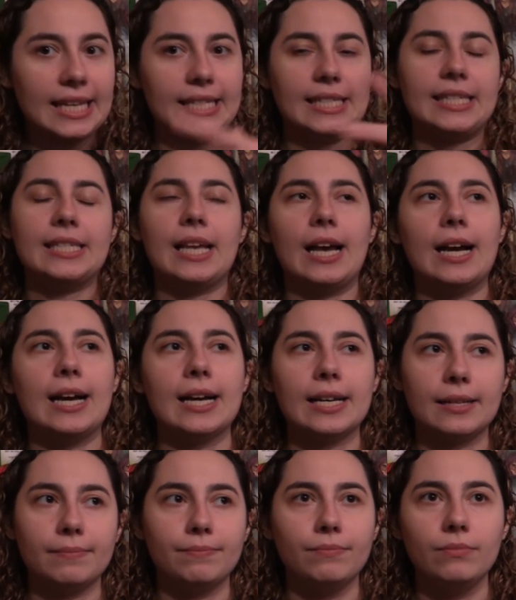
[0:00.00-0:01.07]
this,
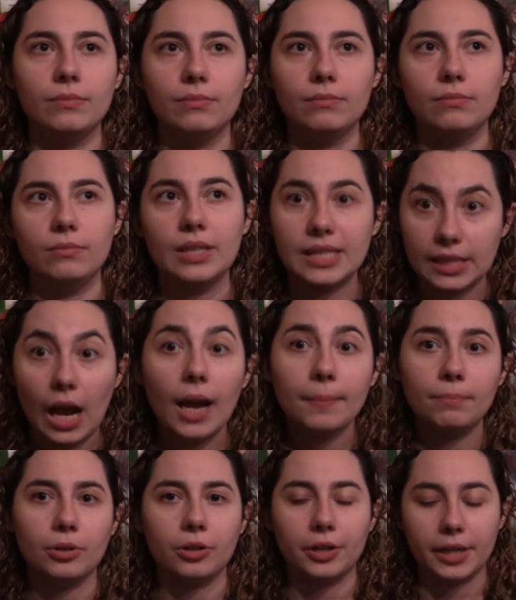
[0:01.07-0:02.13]
um, this
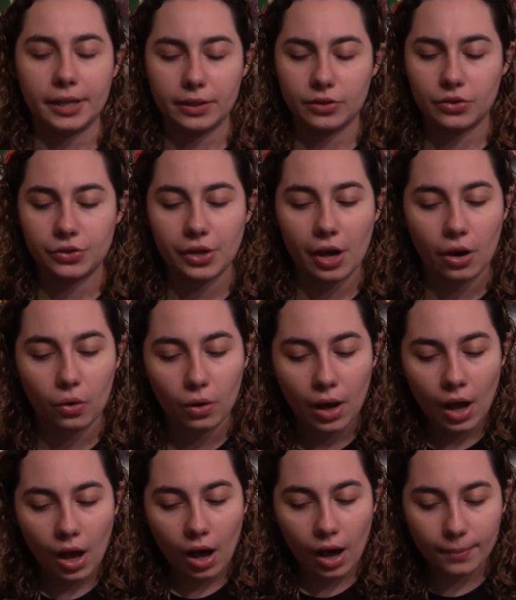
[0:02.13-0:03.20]
time period. So
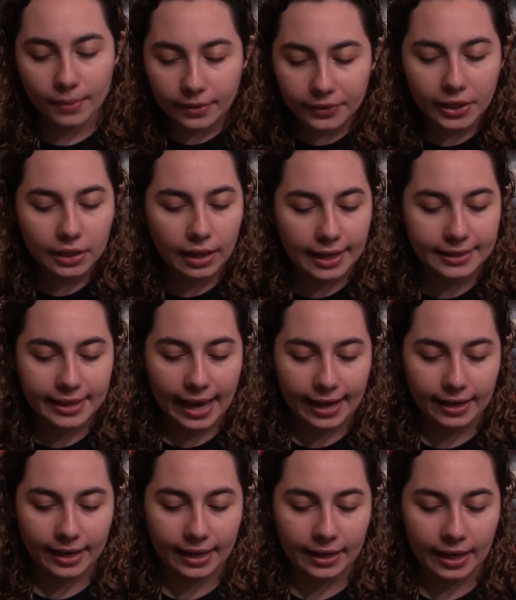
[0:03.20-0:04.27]
um, I really like
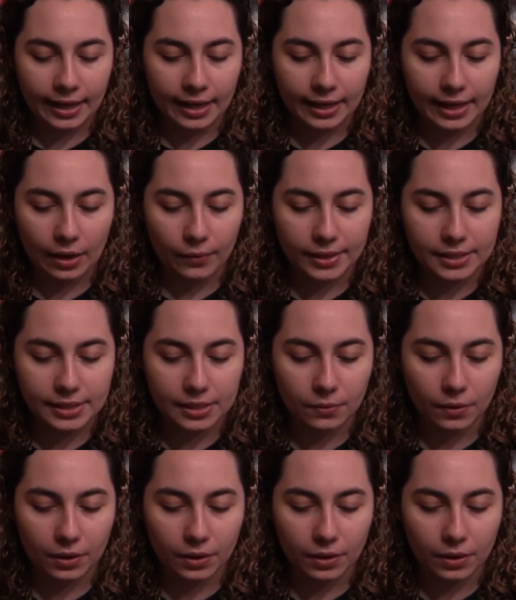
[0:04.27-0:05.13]
that, and I and I can't wait to see